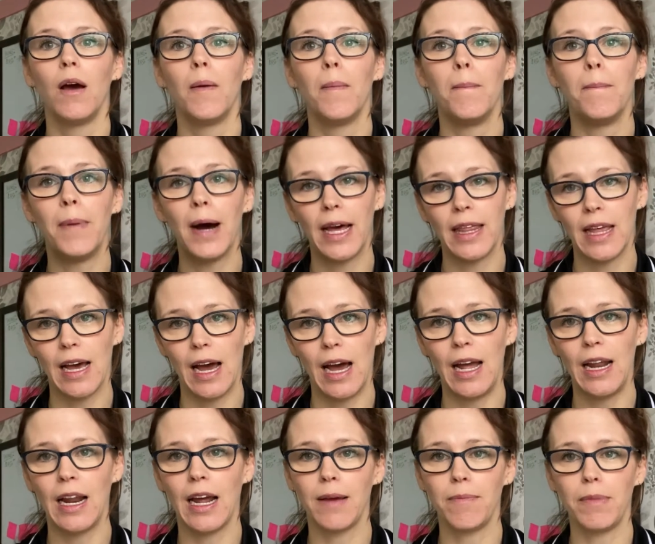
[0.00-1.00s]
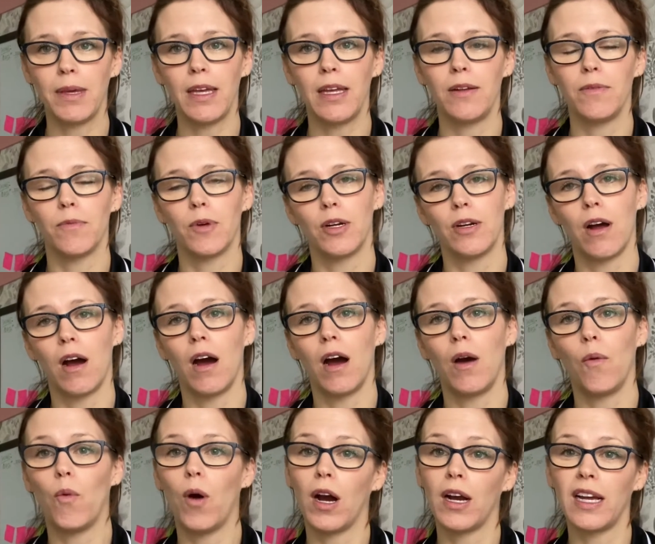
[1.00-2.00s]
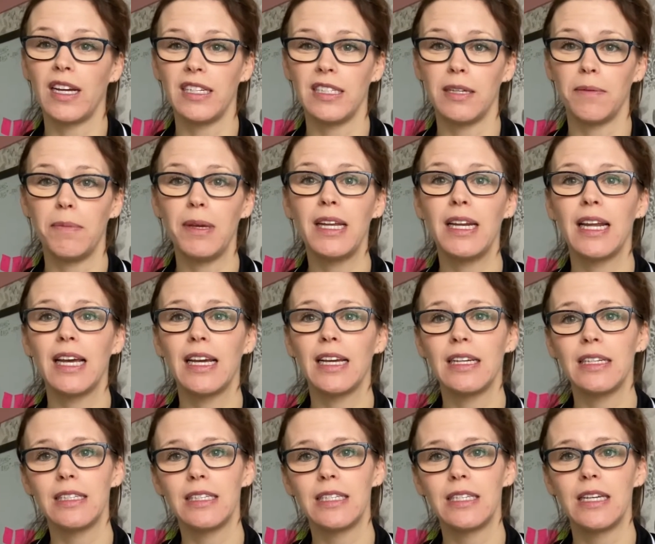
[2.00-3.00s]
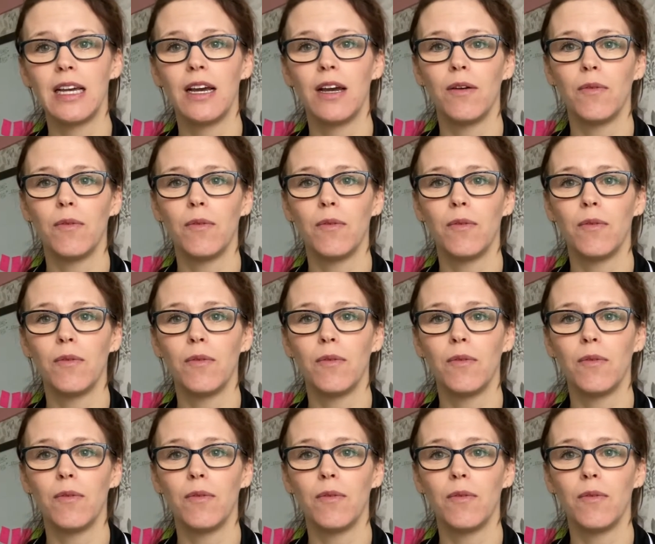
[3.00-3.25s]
By that, I mean we're not walking to meetings,